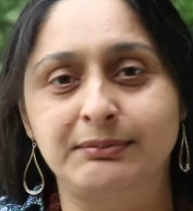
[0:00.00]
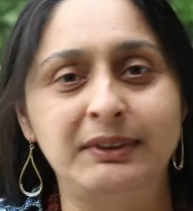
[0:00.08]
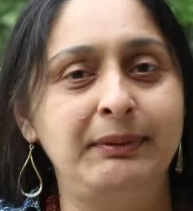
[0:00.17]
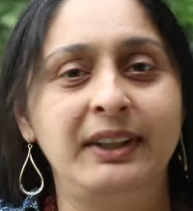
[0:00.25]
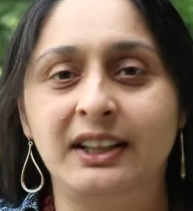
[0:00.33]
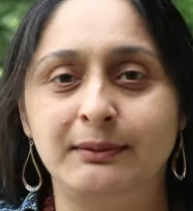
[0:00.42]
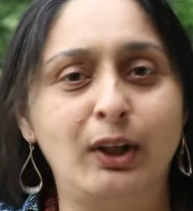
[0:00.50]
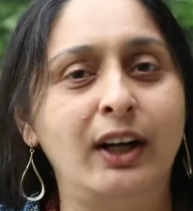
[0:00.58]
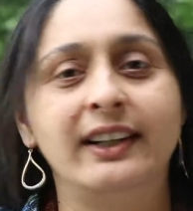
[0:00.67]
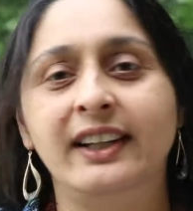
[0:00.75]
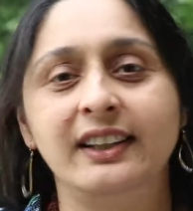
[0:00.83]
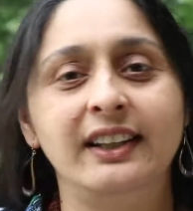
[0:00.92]
maybe in the
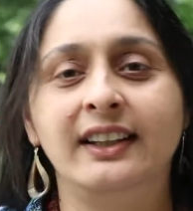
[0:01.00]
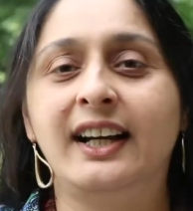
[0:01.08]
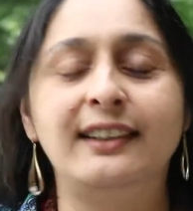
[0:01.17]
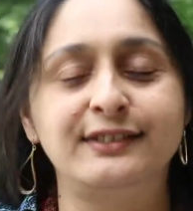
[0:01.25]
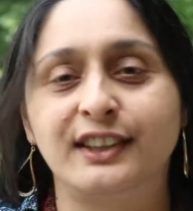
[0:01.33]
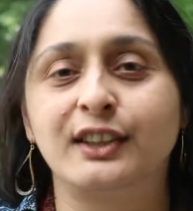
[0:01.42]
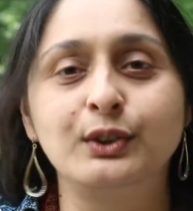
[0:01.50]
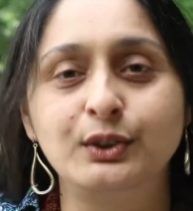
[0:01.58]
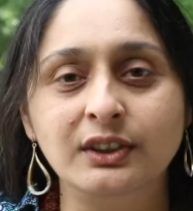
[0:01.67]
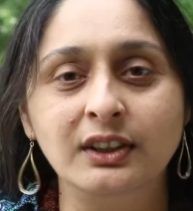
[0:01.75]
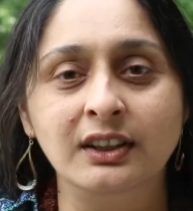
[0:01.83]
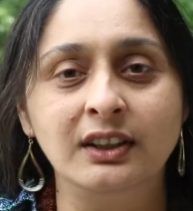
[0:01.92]
morning, in the
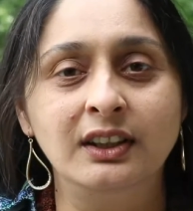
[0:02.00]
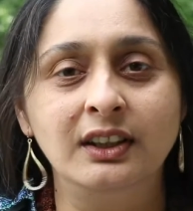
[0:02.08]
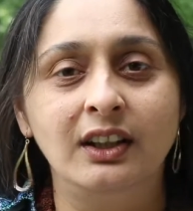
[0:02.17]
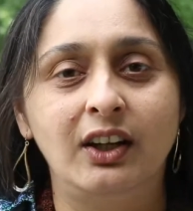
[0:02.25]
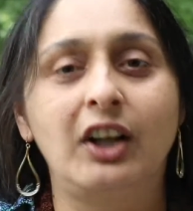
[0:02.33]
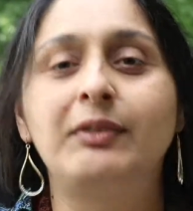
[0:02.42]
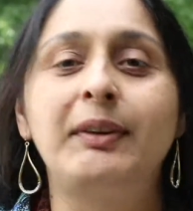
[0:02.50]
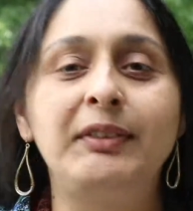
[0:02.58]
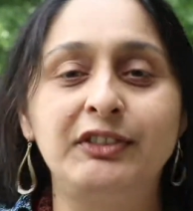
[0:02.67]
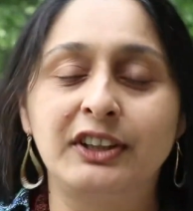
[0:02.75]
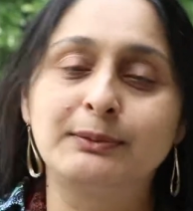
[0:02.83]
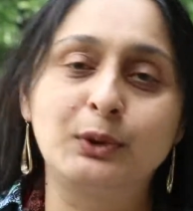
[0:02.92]
afternoon, or maybe
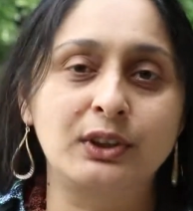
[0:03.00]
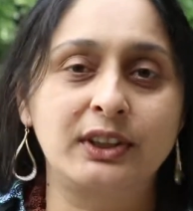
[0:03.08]
one more